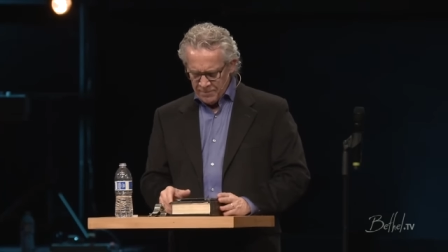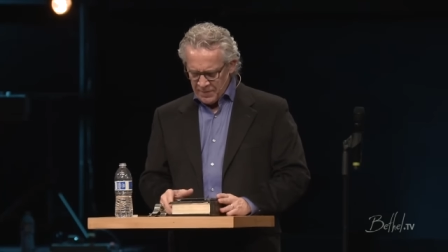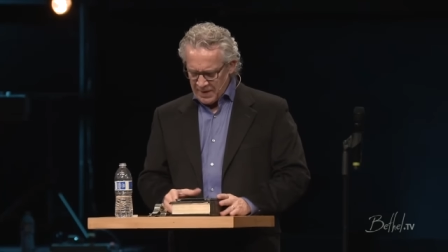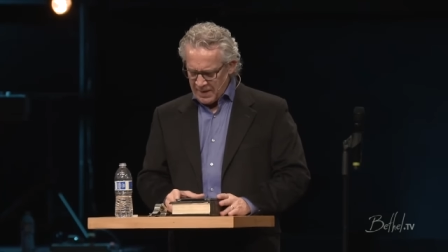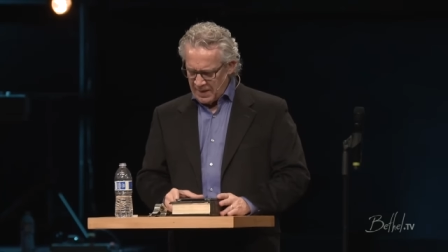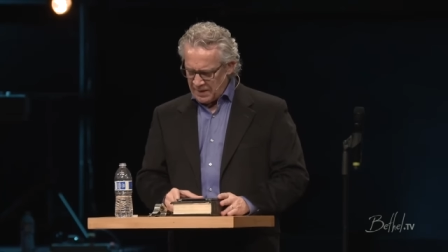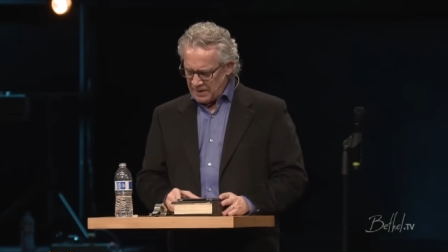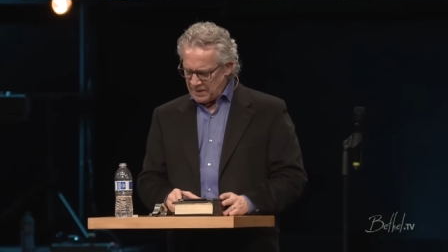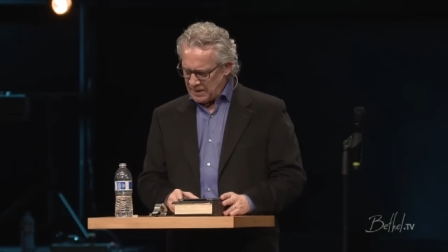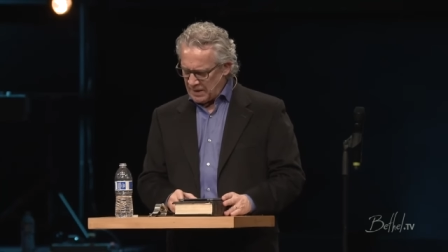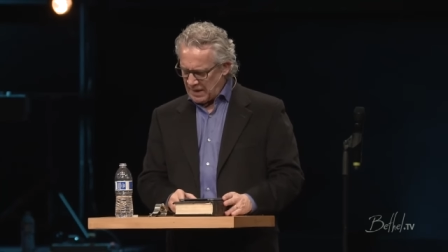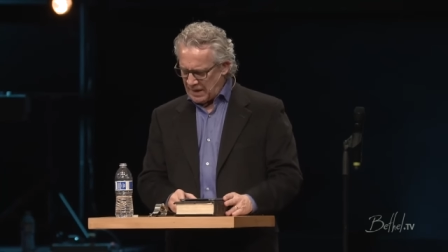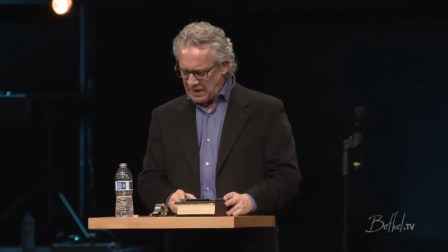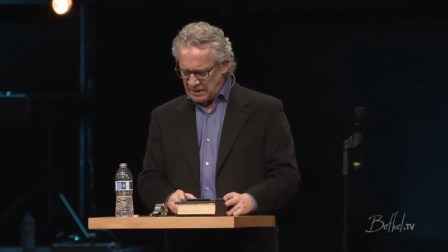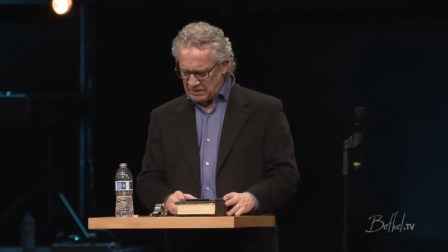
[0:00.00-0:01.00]
And
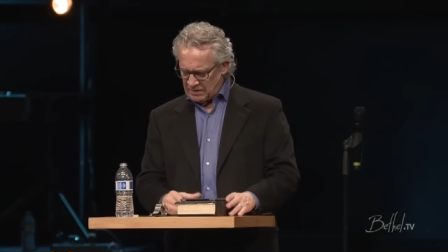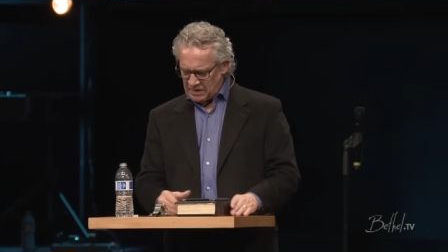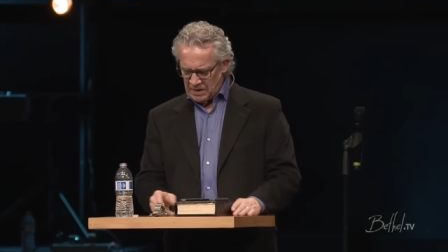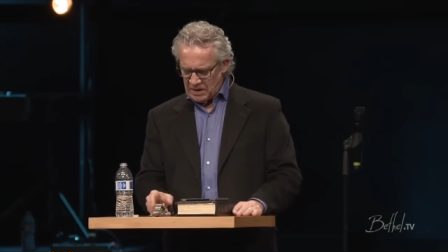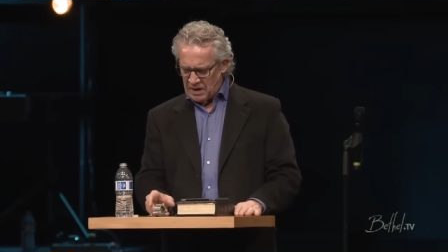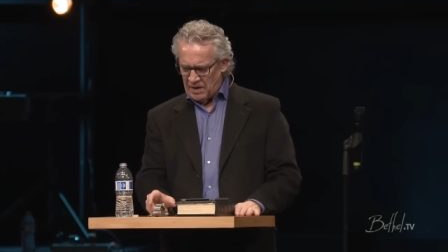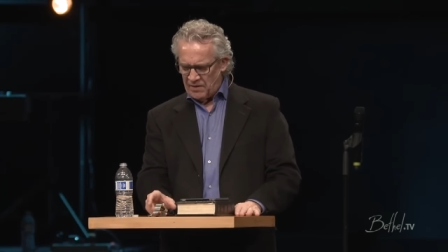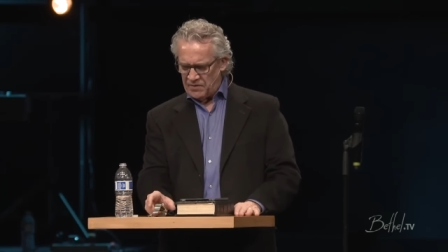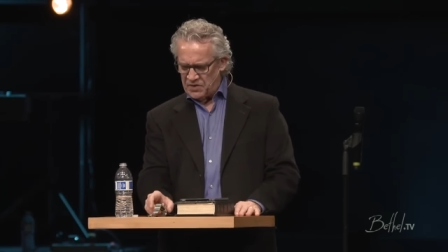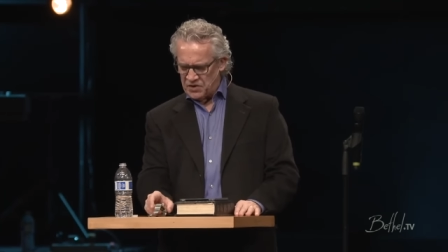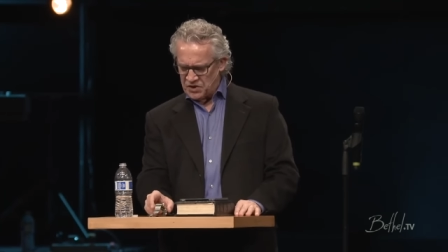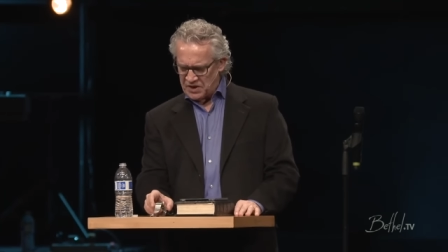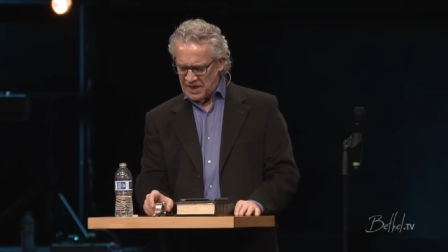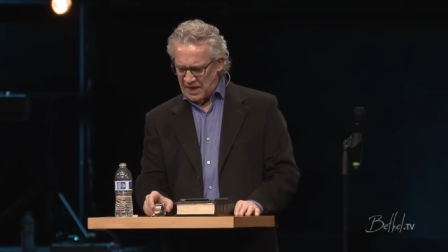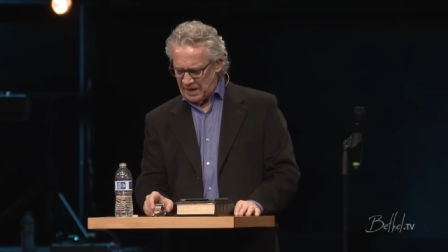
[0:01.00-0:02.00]
I loved
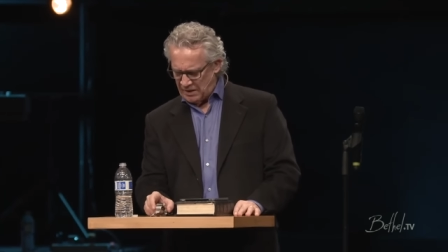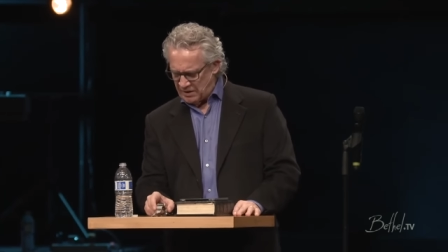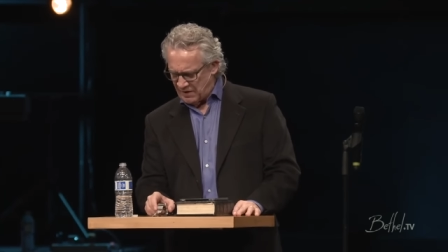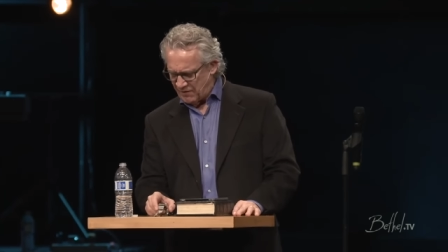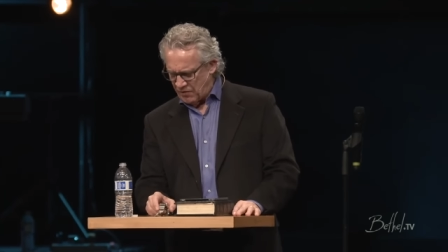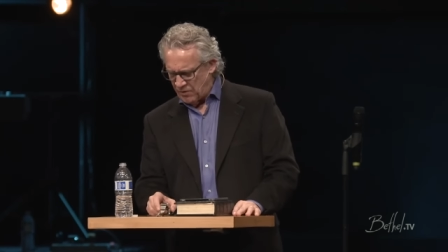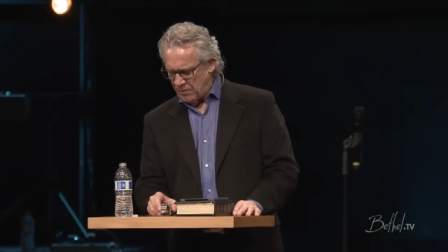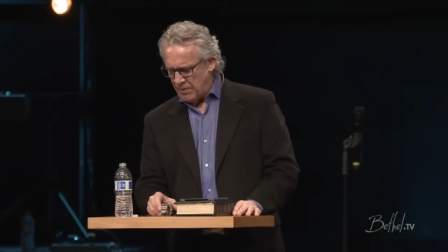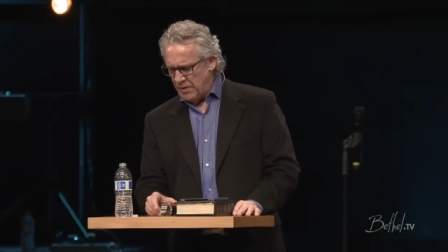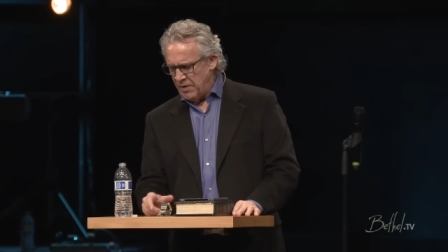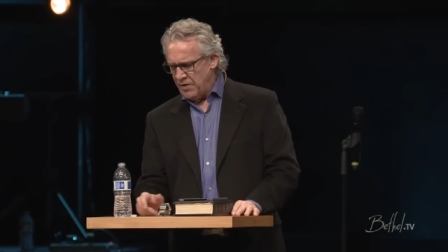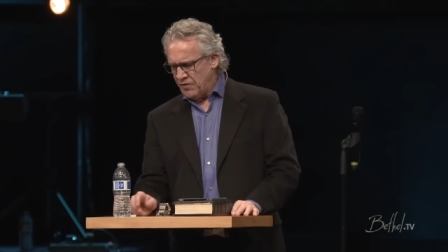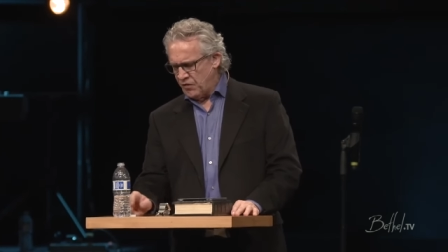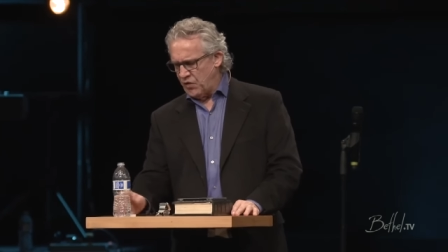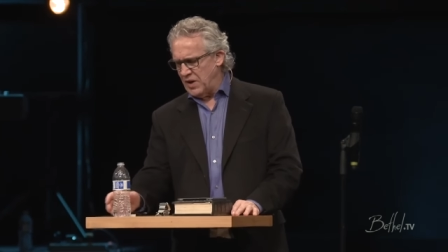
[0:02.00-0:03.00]
seeing different
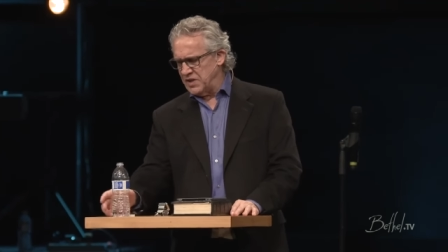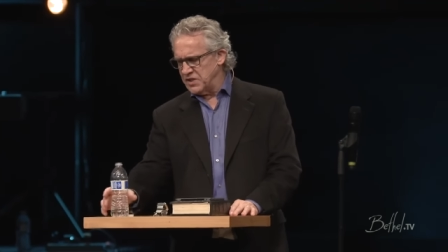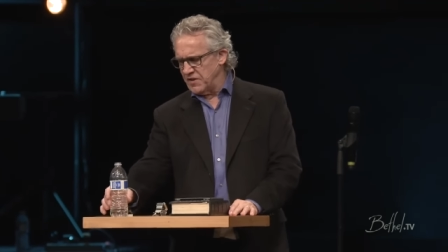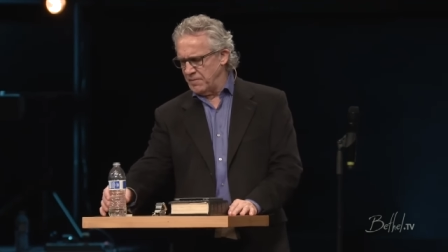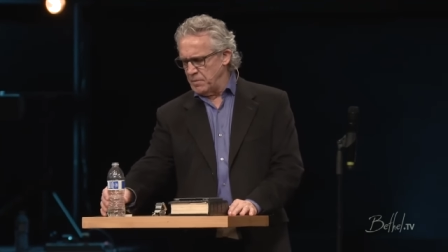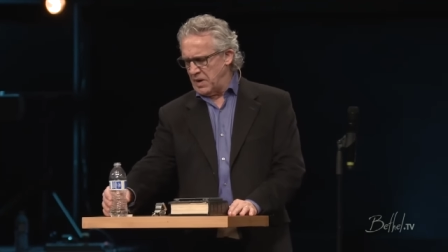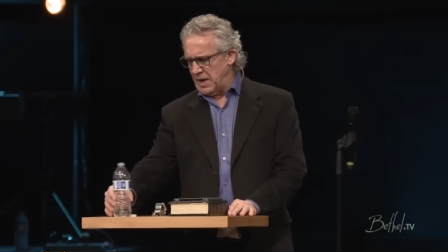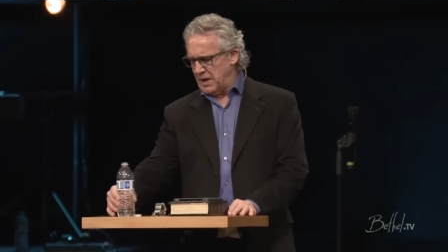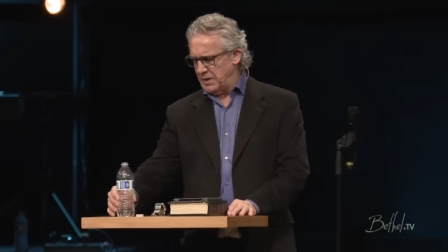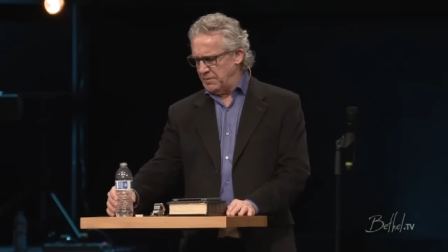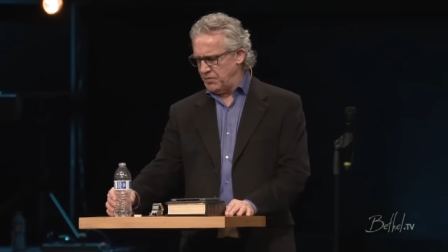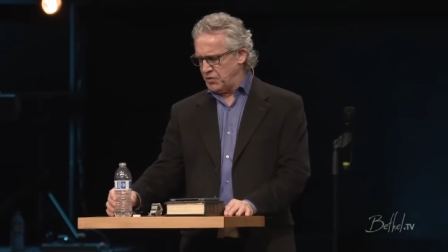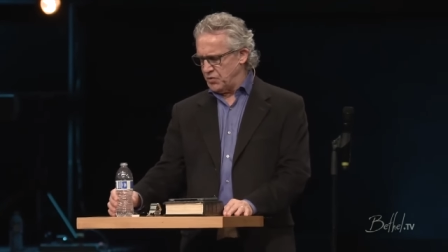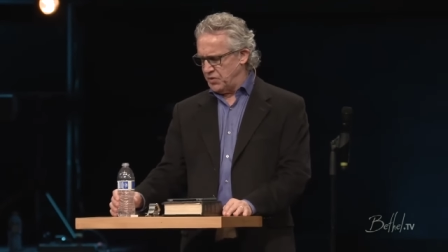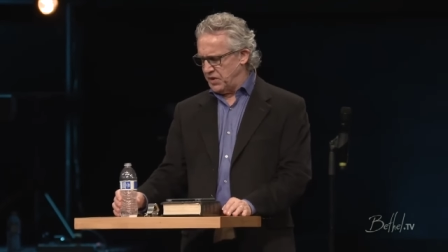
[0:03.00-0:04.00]
friends of mine
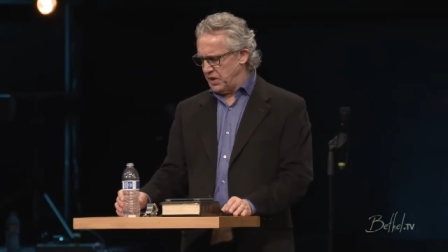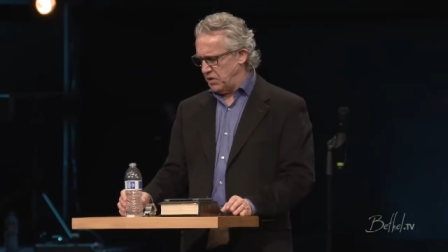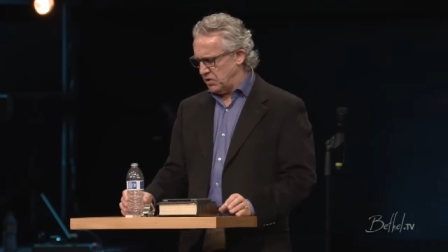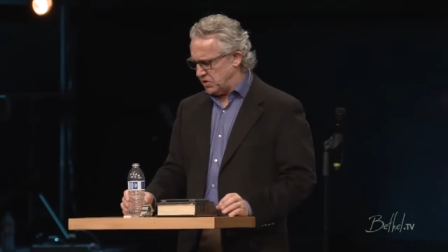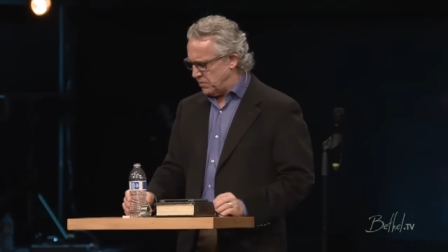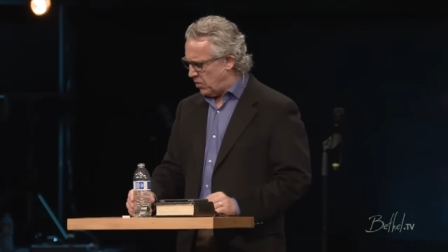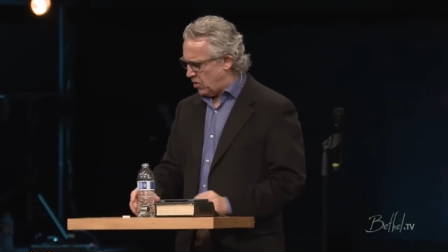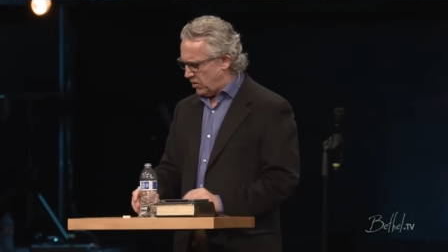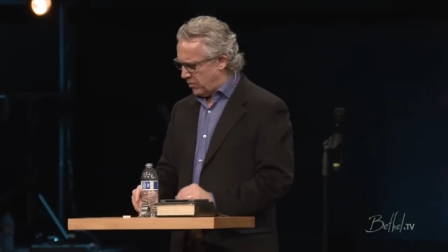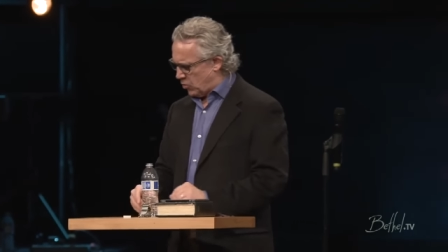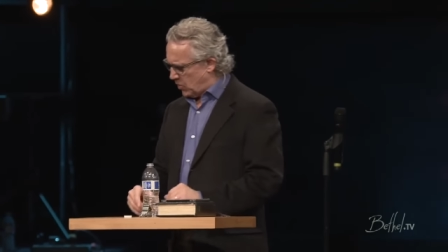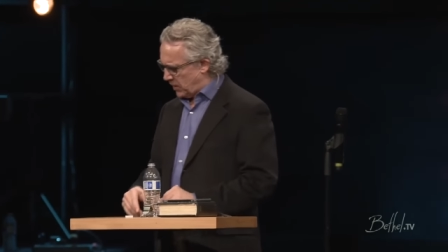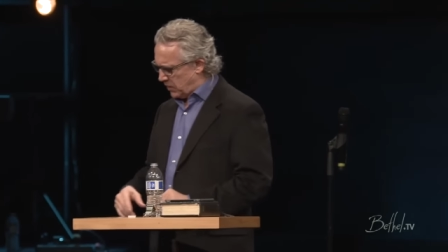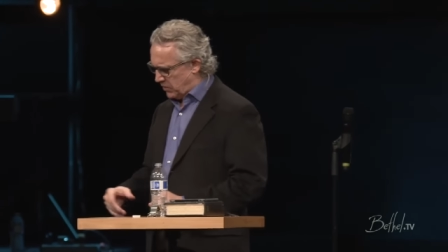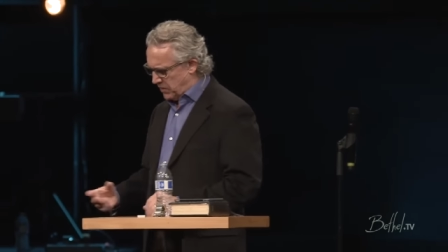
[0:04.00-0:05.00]
through the years, Mario
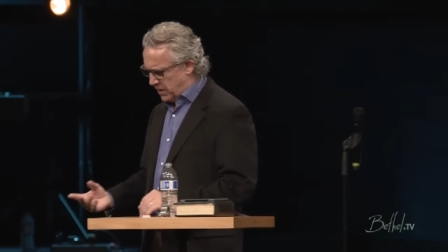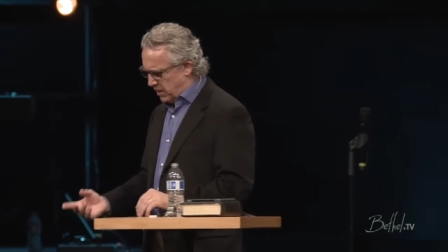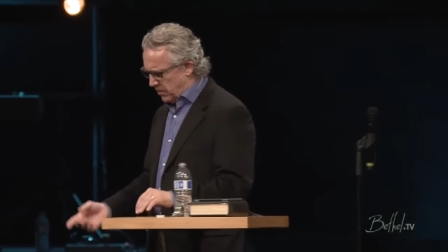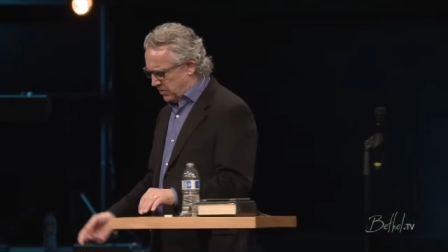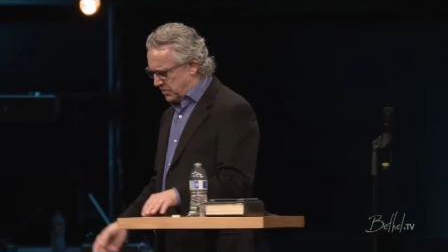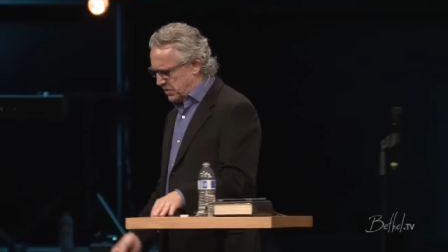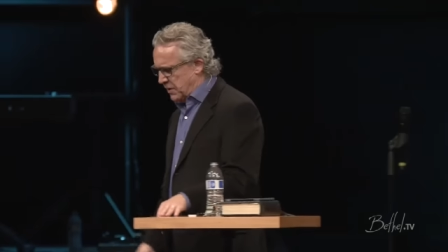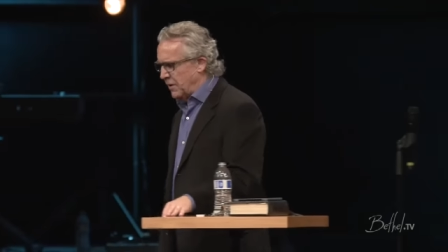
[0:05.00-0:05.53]
Morello and others,